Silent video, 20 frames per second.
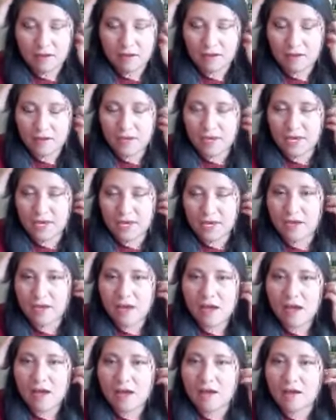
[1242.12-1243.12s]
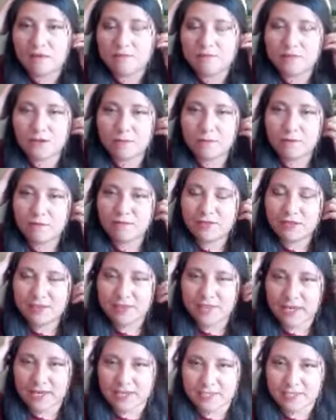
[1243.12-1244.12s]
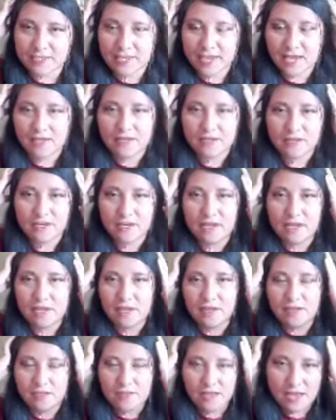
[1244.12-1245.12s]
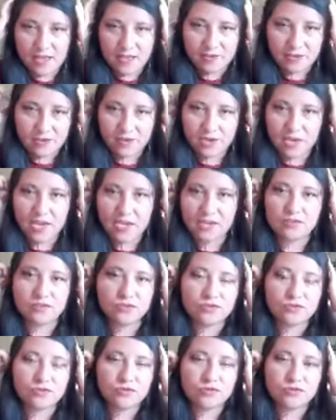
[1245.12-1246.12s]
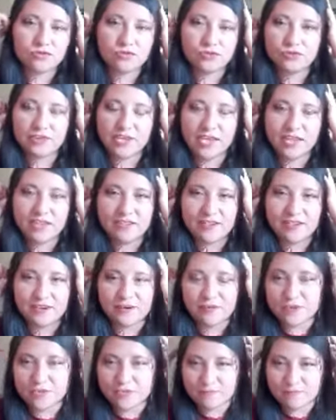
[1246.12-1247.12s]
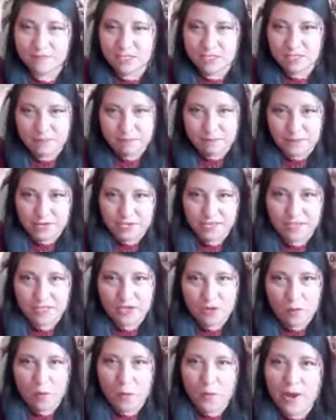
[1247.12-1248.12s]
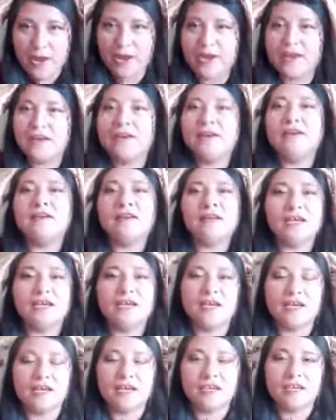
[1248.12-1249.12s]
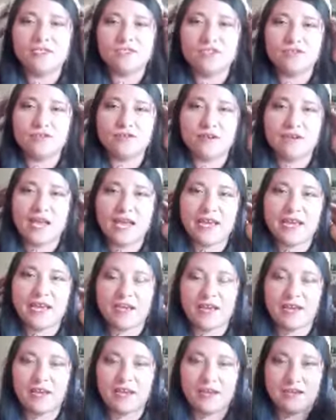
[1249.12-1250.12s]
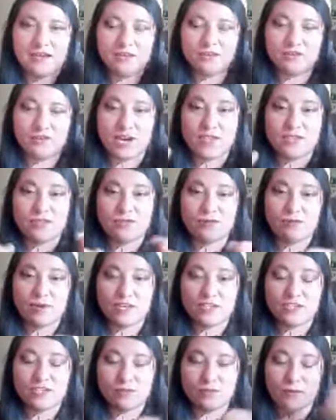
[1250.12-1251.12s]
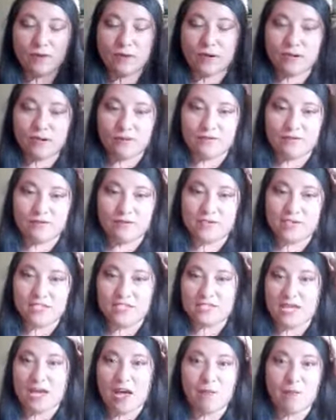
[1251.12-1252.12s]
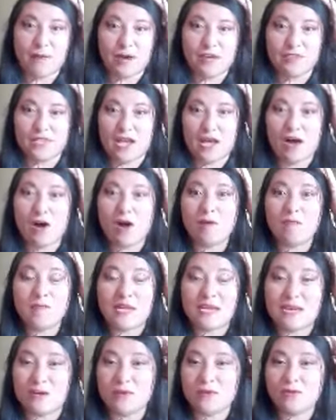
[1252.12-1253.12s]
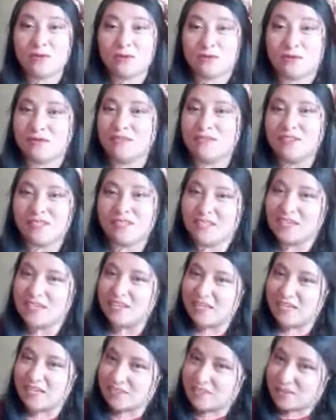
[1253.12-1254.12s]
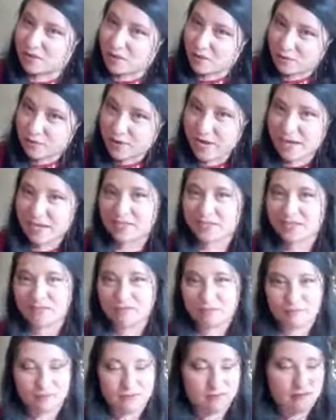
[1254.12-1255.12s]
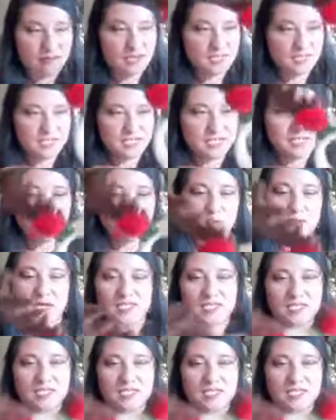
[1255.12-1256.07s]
okay. Some of the things that you can do to get the Christmas spirit going is, like try to watch one of these. How about Home Alone? It's so great. Oh, it doesn't want to